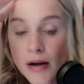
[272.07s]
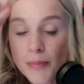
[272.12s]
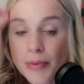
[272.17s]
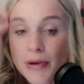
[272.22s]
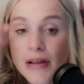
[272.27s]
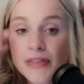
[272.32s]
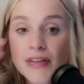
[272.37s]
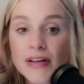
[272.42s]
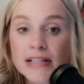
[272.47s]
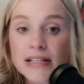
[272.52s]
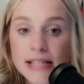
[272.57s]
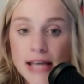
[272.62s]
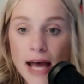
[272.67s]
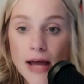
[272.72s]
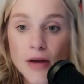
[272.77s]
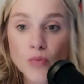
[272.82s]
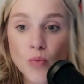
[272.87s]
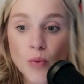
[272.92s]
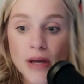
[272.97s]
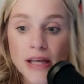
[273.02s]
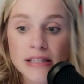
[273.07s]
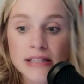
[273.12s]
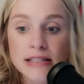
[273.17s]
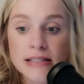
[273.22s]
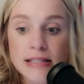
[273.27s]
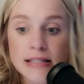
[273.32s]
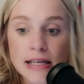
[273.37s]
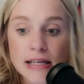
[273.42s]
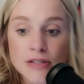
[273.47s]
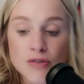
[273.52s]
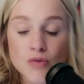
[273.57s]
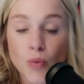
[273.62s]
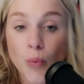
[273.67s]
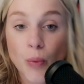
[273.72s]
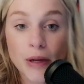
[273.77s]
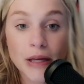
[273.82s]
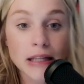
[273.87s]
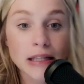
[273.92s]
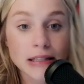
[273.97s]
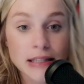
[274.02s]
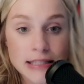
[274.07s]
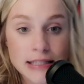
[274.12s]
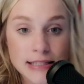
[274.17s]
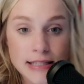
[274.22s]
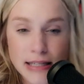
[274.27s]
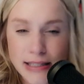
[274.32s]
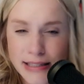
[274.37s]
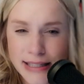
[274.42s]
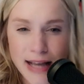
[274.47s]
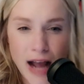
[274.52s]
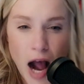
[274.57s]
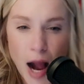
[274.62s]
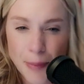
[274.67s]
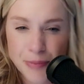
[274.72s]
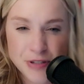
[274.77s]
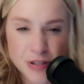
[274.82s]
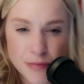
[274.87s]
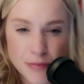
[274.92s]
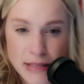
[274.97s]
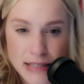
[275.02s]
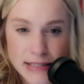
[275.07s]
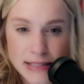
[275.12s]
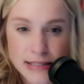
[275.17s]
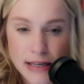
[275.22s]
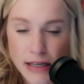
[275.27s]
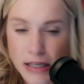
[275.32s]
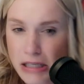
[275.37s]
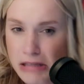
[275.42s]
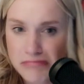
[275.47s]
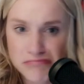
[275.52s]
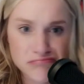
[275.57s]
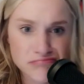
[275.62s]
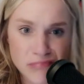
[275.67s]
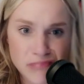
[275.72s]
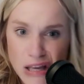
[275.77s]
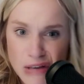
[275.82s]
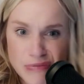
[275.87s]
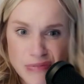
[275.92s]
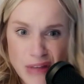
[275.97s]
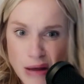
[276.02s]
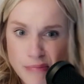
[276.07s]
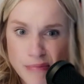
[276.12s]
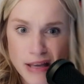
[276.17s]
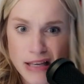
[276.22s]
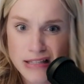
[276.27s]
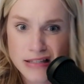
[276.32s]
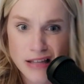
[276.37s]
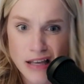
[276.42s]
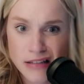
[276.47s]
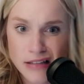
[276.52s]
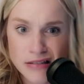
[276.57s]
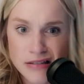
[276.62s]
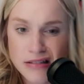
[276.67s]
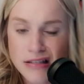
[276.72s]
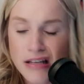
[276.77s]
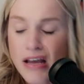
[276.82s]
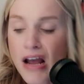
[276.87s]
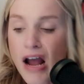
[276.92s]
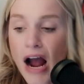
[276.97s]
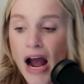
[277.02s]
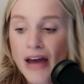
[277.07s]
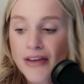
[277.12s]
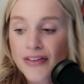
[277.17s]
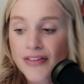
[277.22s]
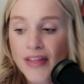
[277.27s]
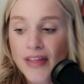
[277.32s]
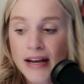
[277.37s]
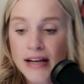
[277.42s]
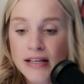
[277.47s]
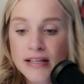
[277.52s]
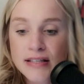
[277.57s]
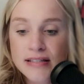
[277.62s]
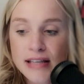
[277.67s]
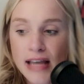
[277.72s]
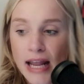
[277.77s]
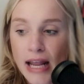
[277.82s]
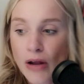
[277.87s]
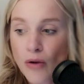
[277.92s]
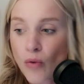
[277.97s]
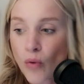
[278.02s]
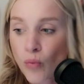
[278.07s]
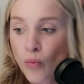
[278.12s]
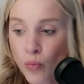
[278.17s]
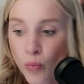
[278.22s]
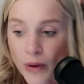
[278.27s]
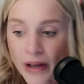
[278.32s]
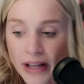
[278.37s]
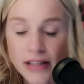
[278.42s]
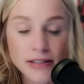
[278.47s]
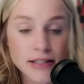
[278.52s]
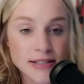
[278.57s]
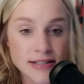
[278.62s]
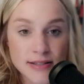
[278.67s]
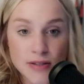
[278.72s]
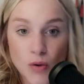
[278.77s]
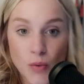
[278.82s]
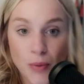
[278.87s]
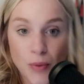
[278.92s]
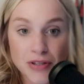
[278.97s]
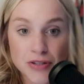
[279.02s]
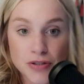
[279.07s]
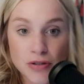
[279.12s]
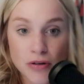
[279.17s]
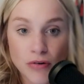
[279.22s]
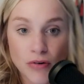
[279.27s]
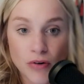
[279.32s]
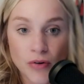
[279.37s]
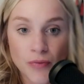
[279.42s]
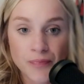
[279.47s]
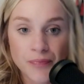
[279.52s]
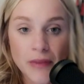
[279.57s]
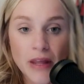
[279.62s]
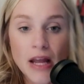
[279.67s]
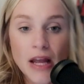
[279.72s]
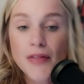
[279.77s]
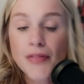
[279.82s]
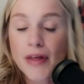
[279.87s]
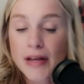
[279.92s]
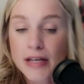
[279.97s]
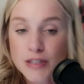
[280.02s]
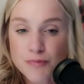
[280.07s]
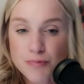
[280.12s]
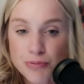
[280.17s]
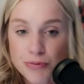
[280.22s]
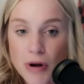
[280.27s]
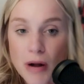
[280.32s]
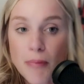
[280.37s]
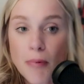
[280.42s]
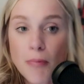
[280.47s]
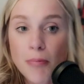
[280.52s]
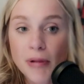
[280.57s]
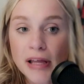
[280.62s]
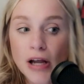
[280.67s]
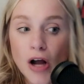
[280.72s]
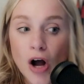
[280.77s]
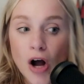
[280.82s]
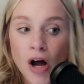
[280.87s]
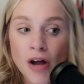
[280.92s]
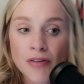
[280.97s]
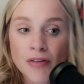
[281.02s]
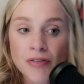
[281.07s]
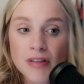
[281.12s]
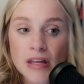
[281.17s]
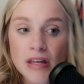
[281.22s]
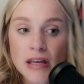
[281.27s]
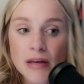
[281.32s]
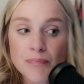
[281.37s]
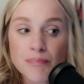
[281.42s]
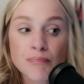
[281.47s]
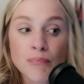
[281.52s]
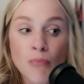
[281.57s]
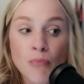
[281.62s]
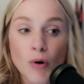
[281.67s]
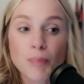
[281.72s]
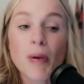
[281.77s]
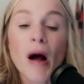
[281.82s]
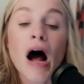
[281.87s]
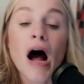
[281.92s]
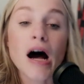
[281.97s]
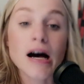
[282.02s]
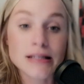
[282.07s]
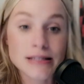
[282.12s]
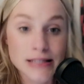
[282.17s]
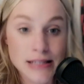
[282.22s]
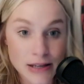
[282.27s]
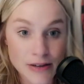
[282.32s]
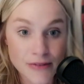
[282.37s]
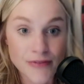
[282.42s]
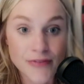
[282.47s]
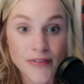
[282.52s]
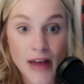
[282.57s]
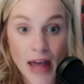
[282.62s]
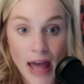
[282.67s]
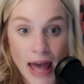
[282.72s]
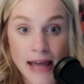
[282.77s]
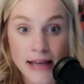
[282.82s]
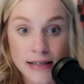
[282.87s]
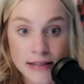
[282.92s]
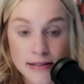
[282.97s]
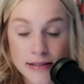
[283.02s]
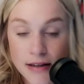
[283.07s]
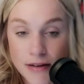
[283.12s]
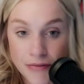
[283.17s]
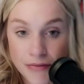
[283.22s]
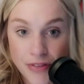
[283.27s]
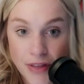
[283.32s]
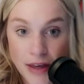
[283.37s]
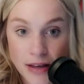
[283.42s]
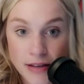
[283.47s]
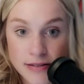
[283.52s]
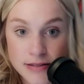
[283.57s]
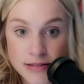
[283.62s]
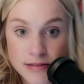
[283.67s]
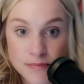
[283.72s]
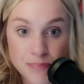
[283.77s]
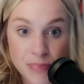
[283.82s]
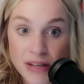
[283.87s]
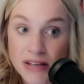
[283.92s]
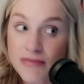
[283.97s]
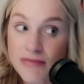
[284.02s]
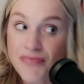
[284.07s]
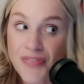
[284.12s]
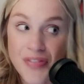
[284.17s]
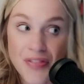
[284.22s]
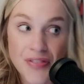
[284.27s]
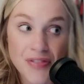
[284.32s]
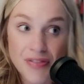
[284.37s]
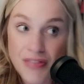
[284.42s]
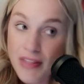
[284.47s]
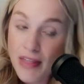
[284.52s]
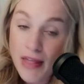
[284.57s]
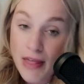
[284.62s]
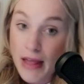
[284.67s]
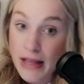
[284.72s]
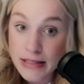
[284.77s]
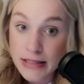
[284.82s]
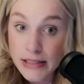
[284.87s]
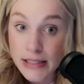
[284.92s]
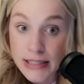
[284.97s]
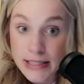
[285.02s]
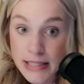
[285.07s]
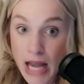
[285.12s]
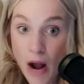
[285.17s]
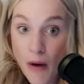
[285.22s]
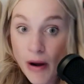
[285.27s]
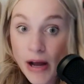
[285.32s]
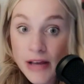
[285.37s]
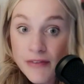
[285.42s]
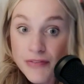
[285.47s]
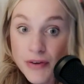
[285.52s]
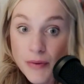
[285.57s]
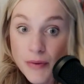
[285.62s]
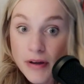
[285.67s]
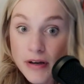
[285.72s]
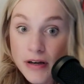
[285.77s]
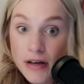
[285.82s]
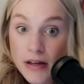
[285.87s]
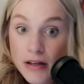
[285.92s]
but i think 10 wins is realistically optimistic if that makes sense i think that is a realistic win total that is probably on the more positive end of things but it's at least how i view it